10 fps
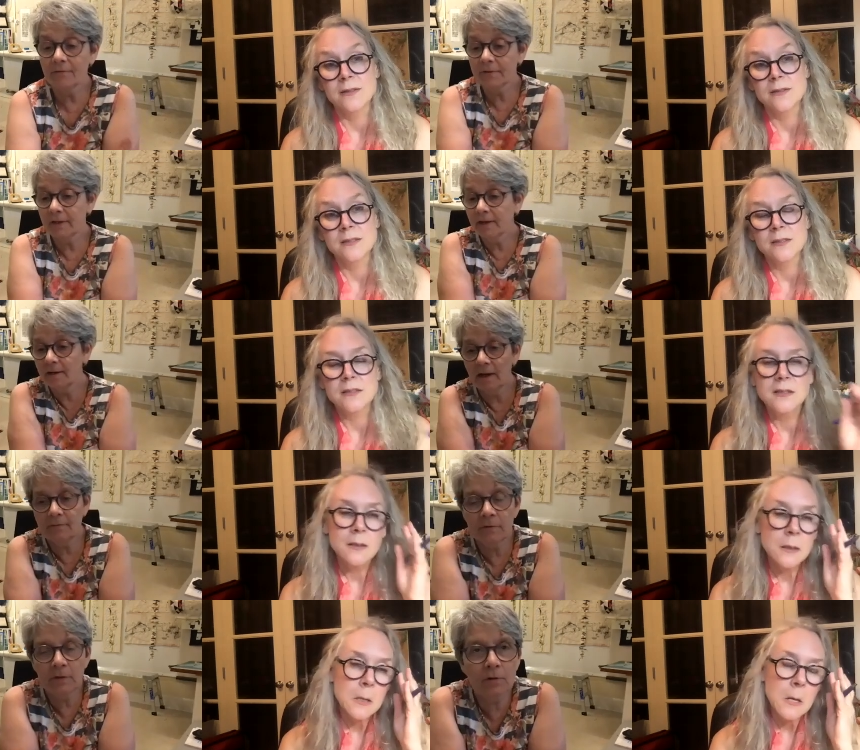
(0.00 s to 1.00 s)
Speaker 1: yeah.
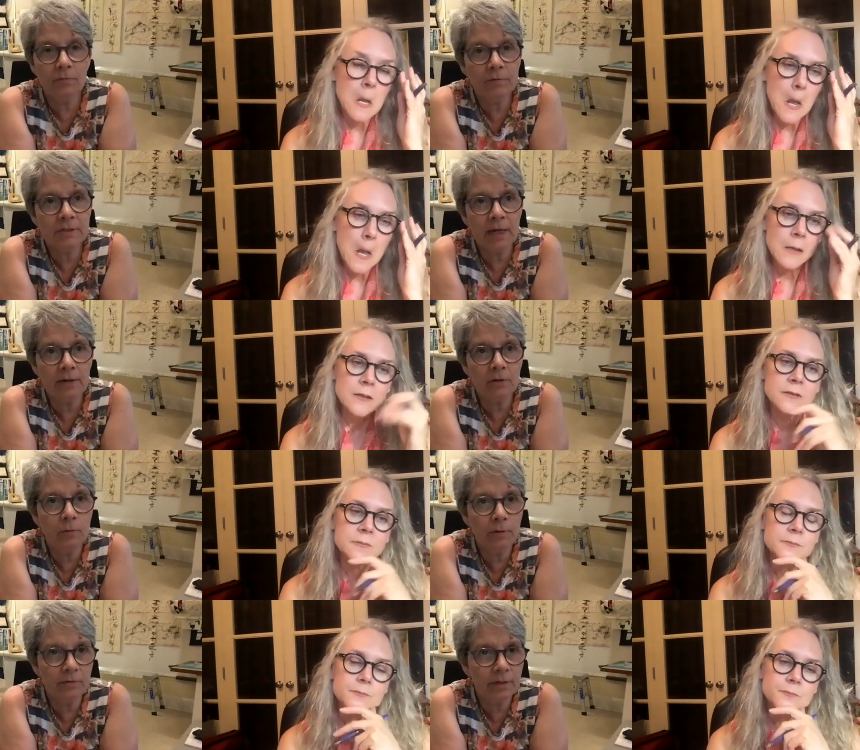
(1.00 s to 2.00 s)
Standard
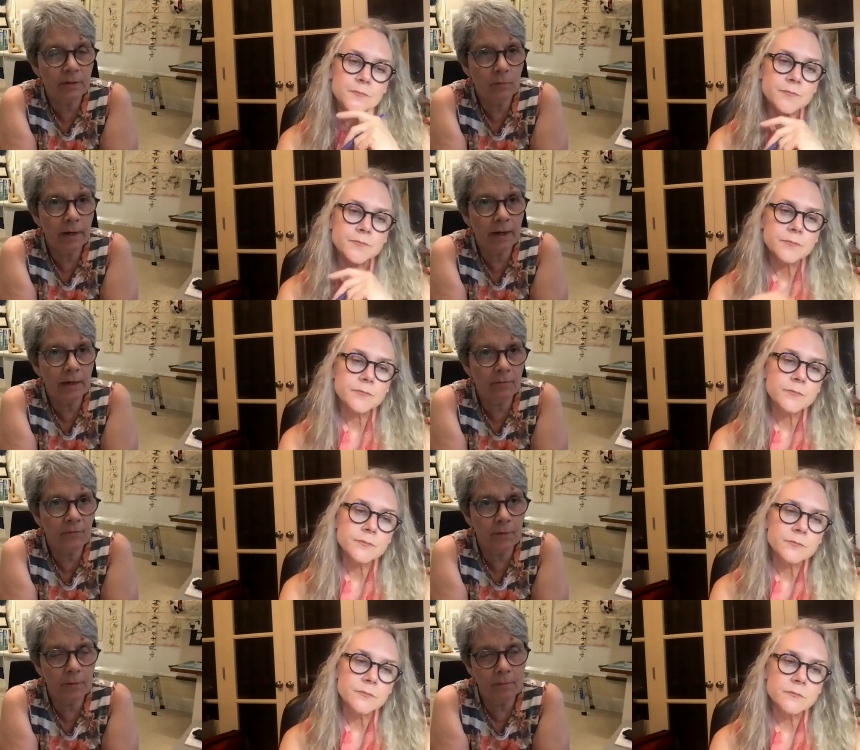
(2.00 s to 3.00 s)
quilting weight
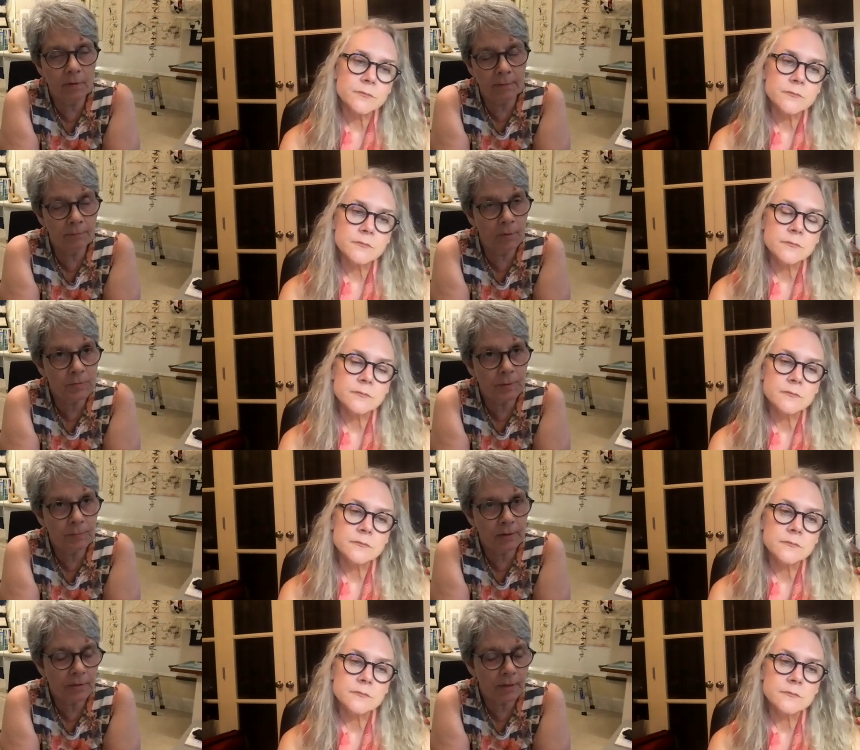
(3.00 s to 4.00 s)
most people
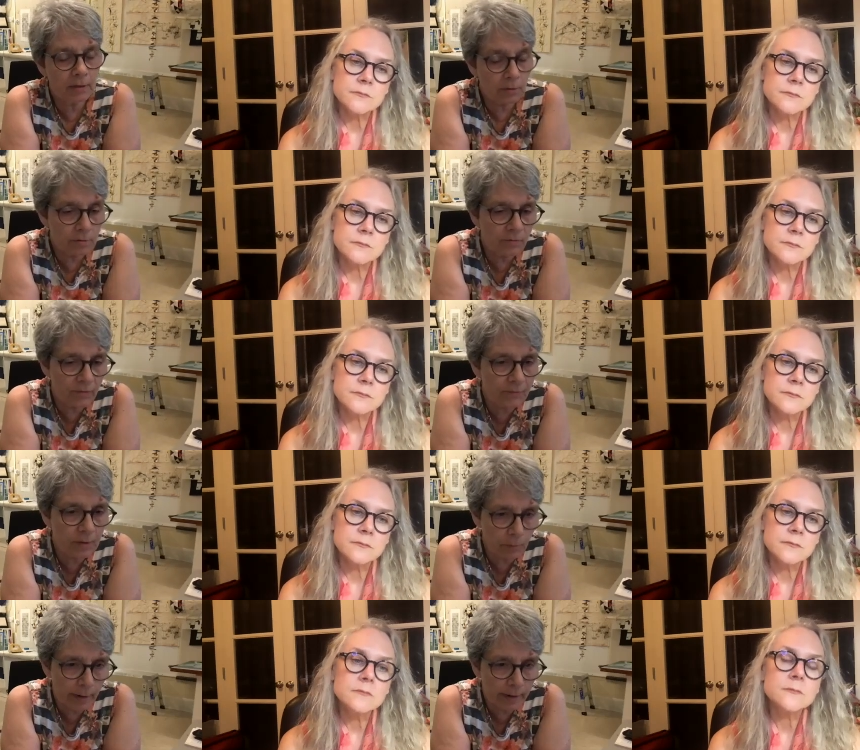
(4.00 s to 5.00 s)
I think use
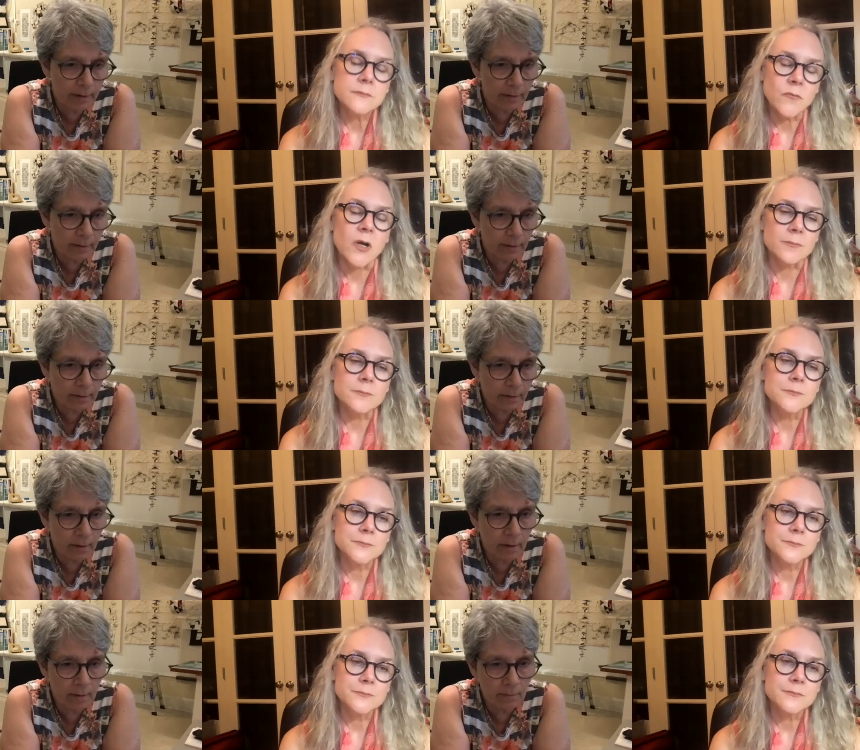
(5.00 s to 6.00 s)
50 weight. Right.
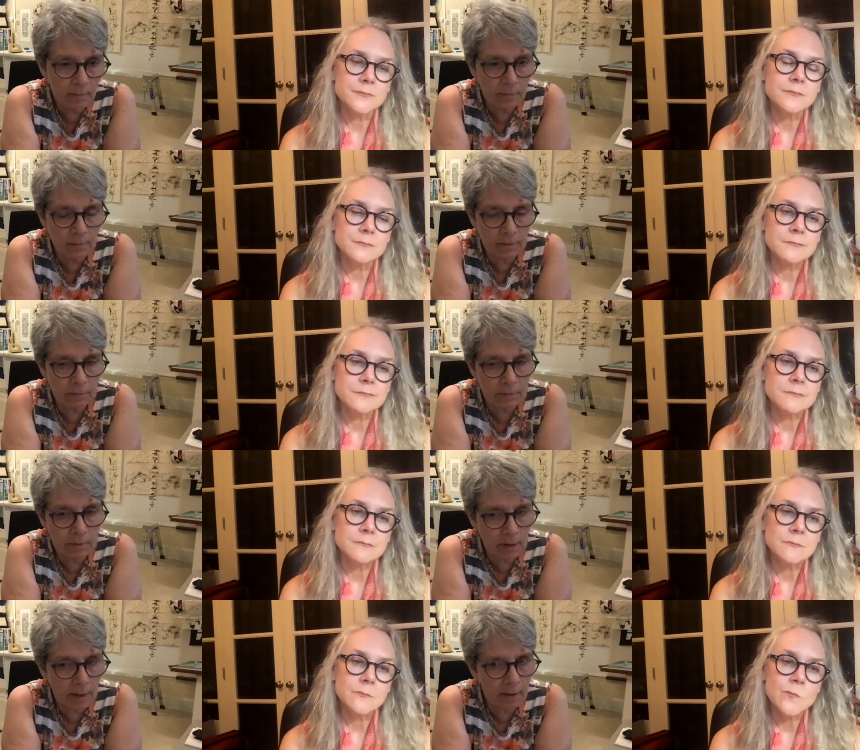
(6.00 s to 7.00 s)
I
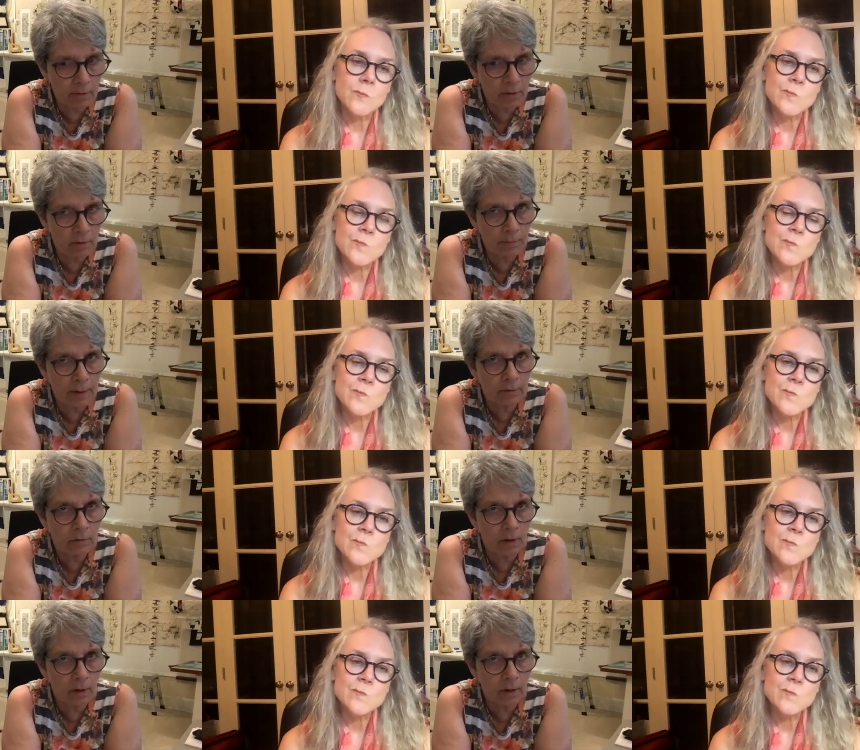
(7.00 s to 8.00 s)
don't know about
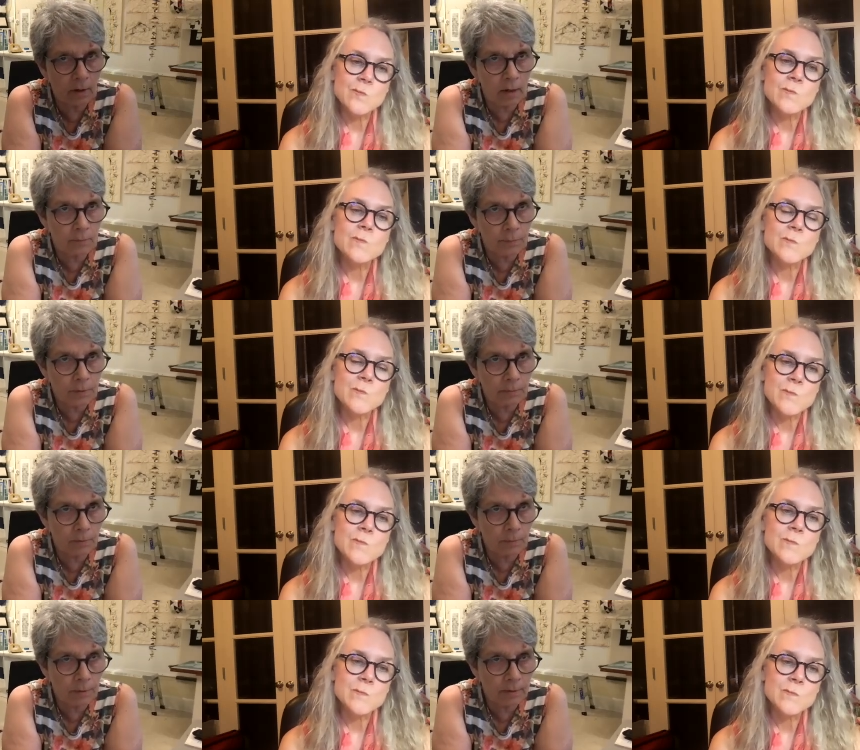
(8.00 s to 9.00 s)
long arm people,
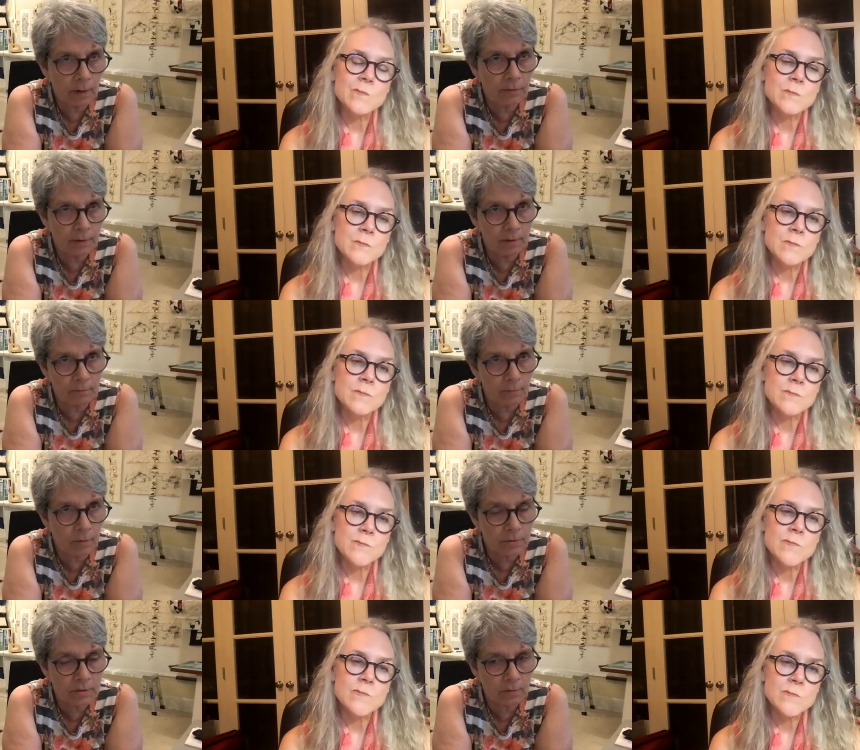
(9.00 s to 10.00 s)
but I think
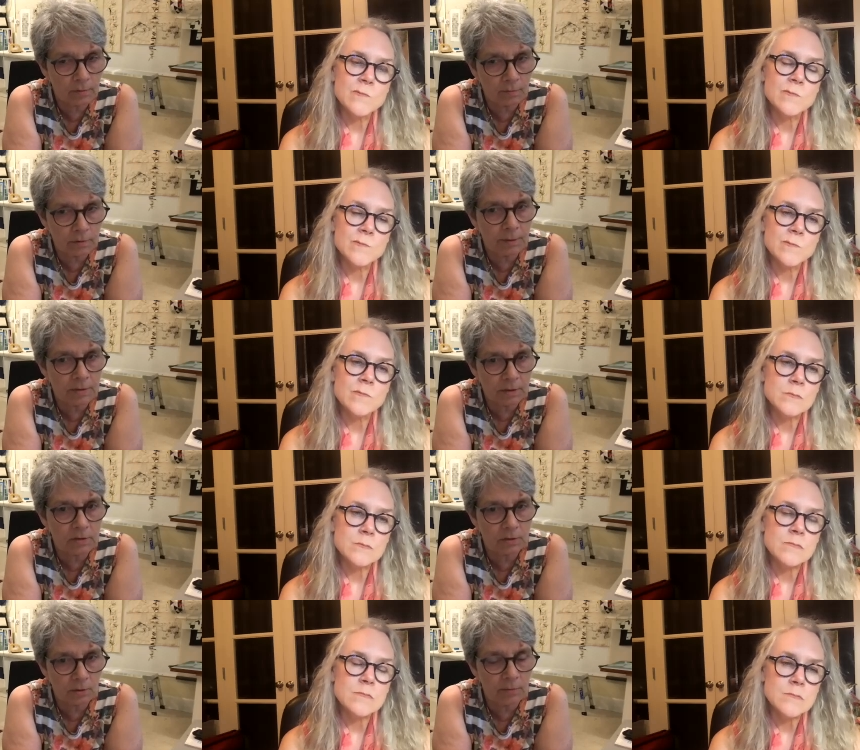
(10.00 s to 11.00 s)
most of domestic
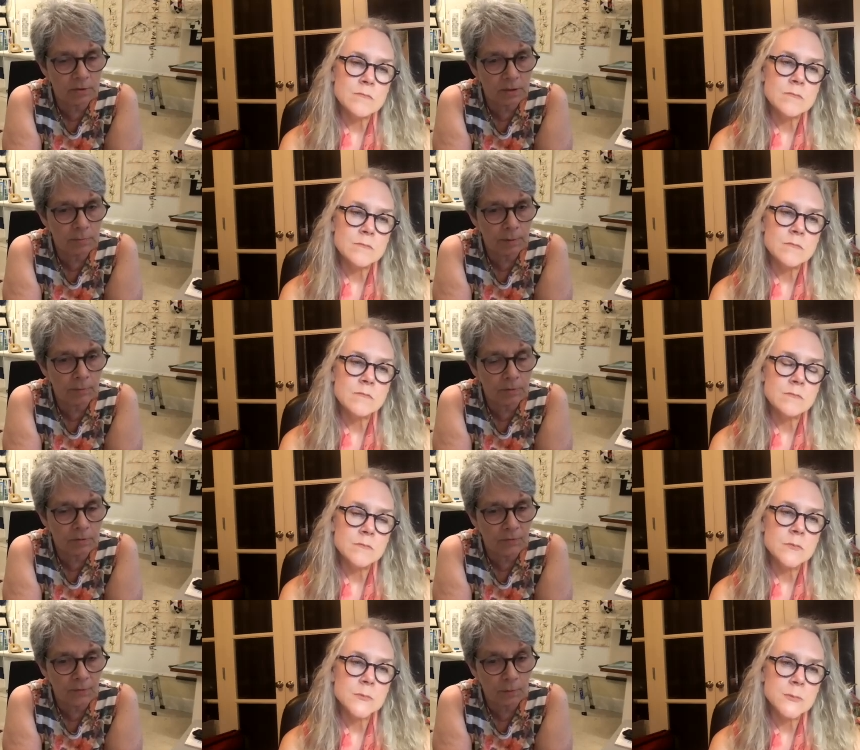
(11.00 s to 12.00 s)
sewing machines people use
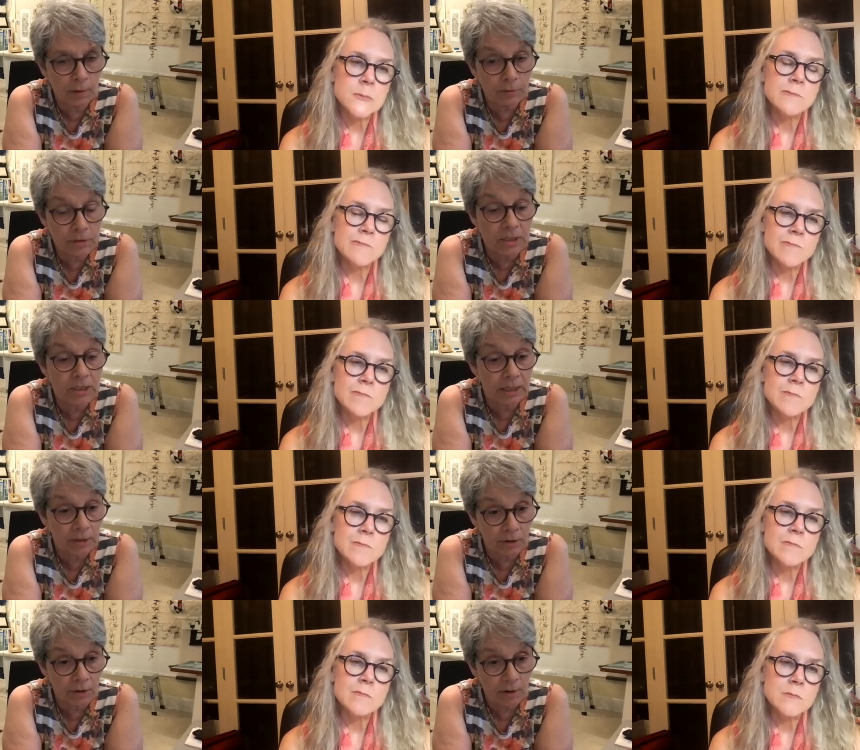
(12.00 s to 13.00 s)
50 weight, which is
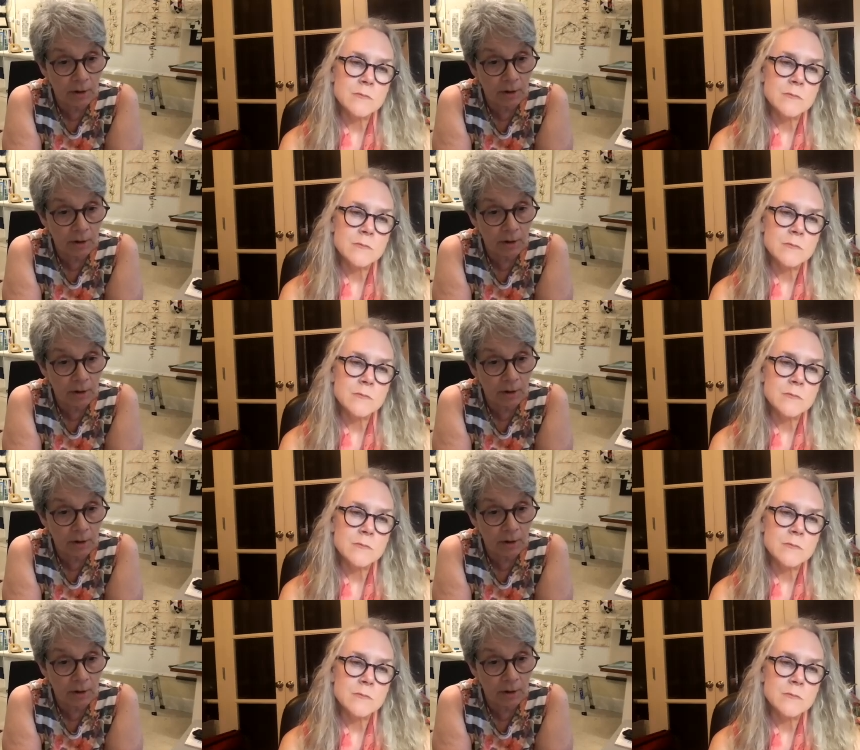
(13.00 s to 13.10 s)
thinner